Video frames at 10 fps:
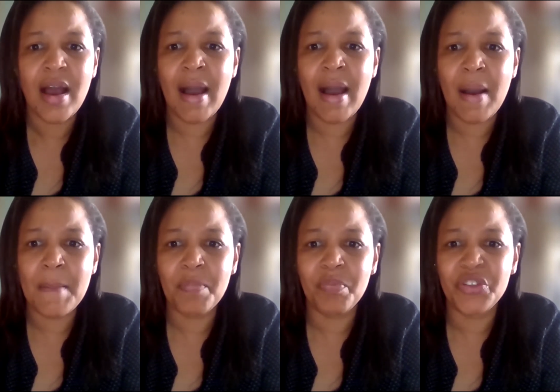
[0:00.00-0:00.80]

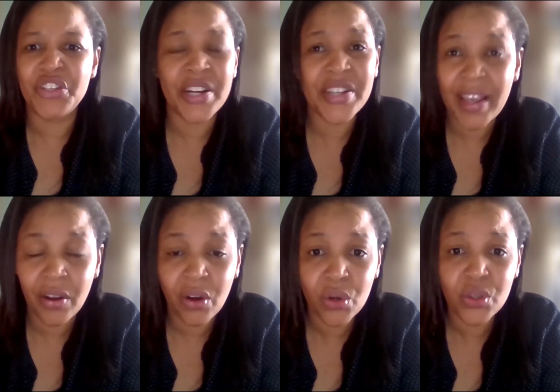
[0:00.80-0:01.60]
um, gender
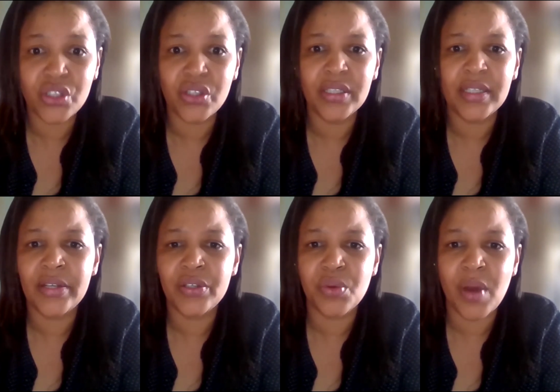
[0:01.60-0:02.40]
inclusion
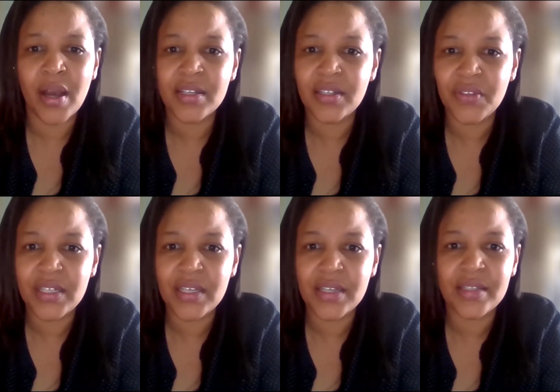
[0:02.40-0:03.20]
into
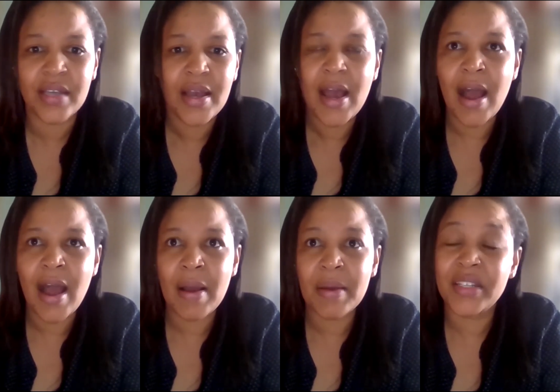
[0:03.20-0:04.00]
activities,
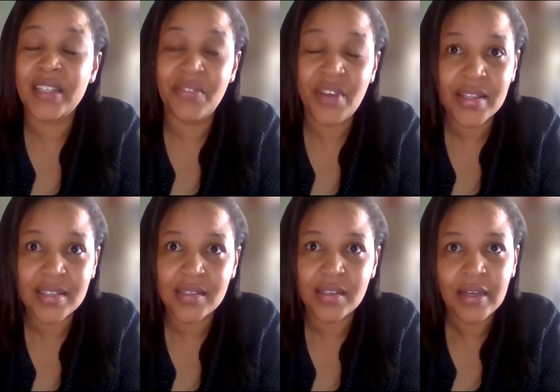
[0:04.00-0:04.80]
uh,
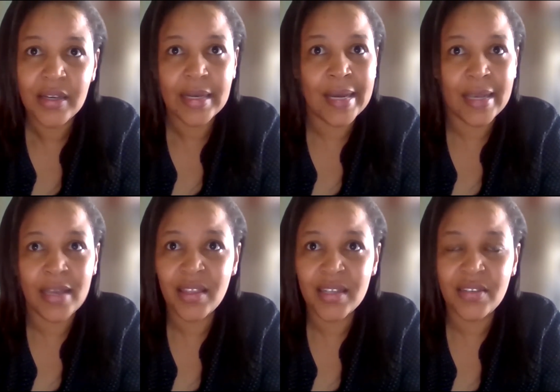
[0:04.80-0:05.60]
TVETs uh,
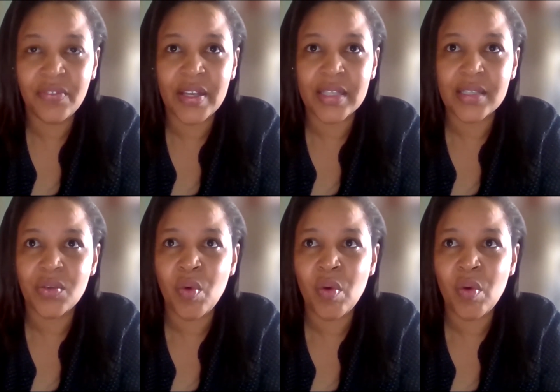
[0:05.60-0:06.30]
in the TVETs?